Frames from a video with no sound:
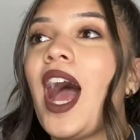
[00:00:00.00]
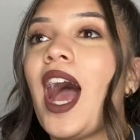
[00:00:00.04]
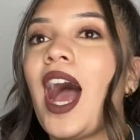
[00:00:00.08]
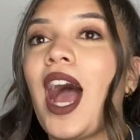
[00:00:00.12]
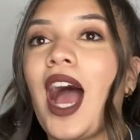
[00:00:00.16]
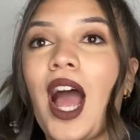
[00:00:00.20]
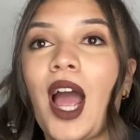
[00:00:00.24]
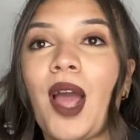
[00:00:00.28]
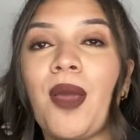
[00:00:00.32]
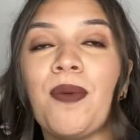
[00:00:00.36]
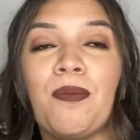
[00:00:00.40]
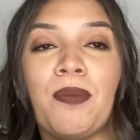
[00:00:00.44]

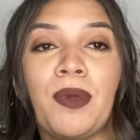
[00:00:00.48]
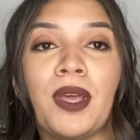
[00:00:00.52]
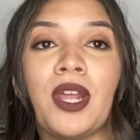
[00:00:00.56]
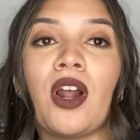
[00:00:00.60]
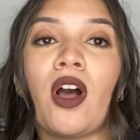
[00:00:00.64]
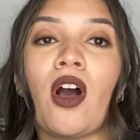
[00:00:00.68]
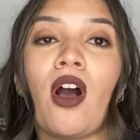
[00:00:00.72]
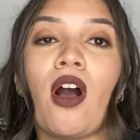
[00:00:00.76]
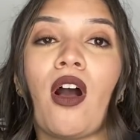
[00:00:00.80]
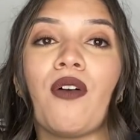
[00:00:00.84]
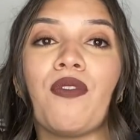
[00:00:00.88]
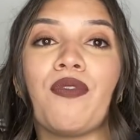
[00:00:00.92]
I bit
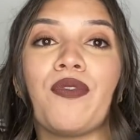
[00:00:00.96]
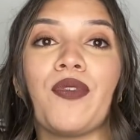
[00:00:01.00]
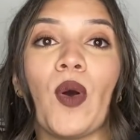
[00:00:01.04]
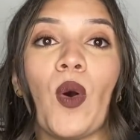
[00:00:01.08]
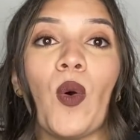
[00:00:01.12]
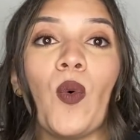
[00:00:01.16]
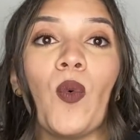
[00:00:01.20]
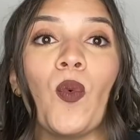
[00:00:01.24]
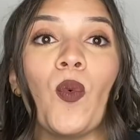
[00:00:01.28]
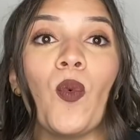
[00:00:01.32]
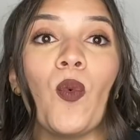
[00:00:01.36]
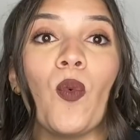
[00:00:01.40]
off
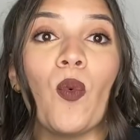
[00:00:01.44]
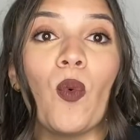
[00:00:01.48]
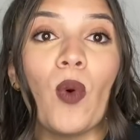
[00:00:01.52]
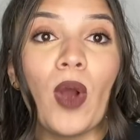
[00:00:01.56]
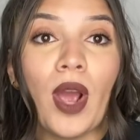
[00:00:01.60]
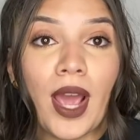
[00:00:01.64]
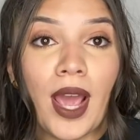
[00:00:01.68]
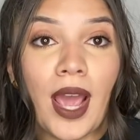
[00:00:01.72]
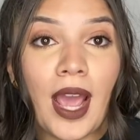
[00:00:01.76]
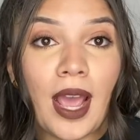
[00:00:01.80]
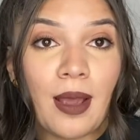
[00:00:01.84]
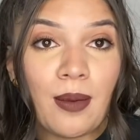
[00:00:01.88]

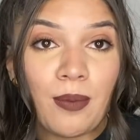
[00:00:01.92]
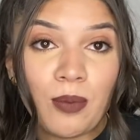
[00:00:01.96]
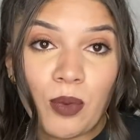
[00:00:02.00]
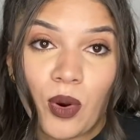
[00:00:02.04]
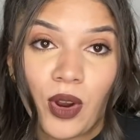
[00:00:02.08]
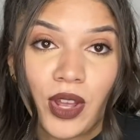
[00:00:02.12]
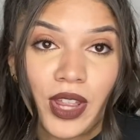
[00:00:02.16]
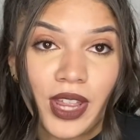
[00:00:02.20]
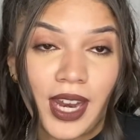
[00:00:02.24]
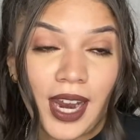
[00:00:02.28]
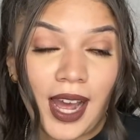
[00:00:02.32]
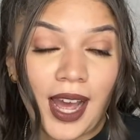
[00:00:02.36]
way
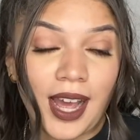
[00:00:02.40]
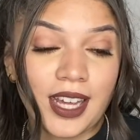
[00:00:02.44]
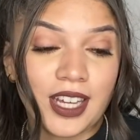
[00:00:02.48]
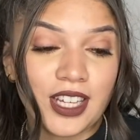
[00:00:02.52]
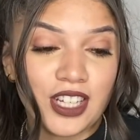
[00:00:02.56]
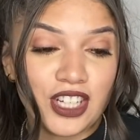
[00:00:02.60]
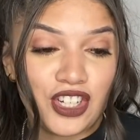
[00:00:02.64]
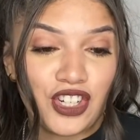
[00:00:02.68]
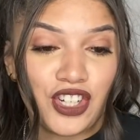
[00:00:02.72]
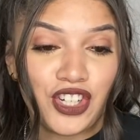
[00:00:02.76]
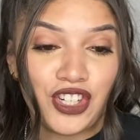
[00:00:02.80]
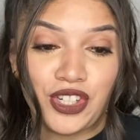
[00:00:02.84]
more than I
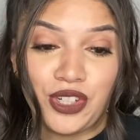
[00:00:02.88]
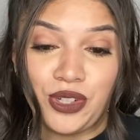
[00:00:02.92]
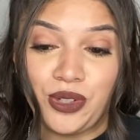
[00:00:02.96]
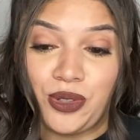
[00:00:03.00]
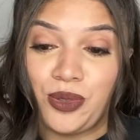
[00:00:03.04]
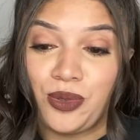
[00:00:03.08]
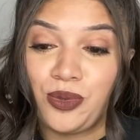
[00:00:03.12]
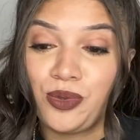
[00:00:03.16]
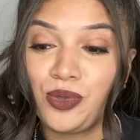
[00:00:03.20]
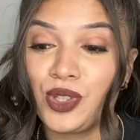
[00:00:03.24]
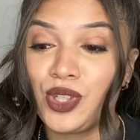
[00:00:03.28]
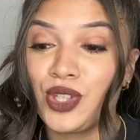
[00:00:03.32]
could
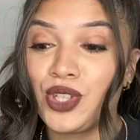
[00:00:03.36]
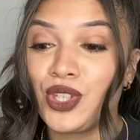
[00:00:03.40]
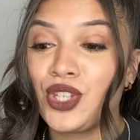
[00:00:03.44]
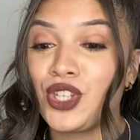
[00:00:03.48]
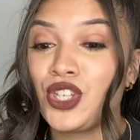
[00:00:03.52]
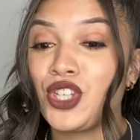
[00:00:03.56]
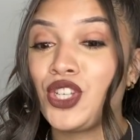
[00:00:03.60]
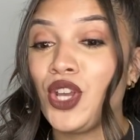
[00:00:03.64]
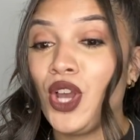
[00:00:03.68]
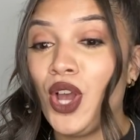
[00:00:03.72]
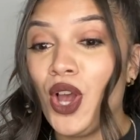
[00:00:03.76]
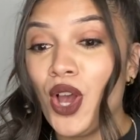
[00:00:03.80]
chew.
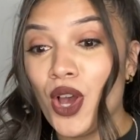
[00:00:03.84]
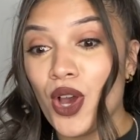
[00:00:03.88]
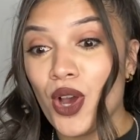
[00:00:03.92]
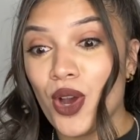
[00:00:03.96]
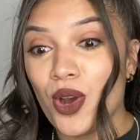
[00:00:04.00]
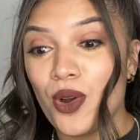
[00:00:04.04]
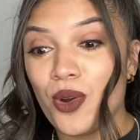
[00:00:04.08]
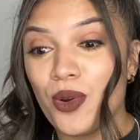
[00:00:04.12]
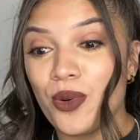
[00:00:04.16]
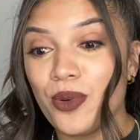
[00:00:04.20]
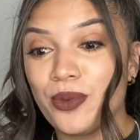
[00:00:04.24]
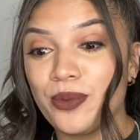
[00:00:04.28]

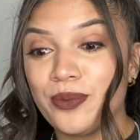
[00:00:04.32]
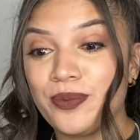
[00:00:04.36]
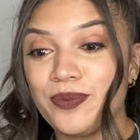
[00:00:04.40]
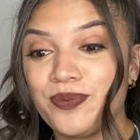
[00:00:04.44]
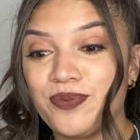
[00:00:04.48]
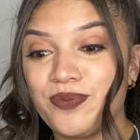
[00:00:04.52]
So